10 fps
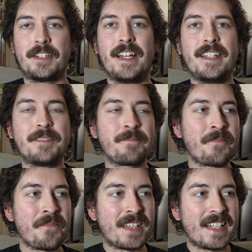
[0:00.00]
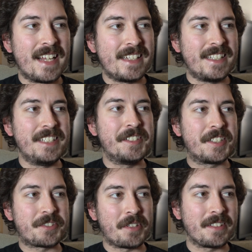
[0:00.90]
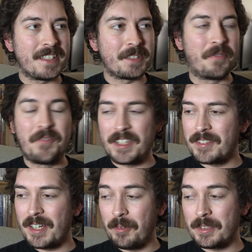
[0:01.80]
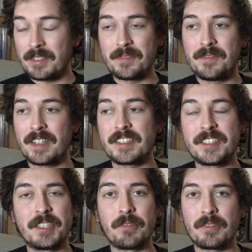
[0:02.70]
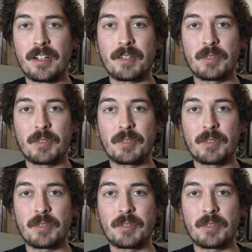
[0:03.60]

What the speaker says: And he's struggling to figure out what the fuck is going on,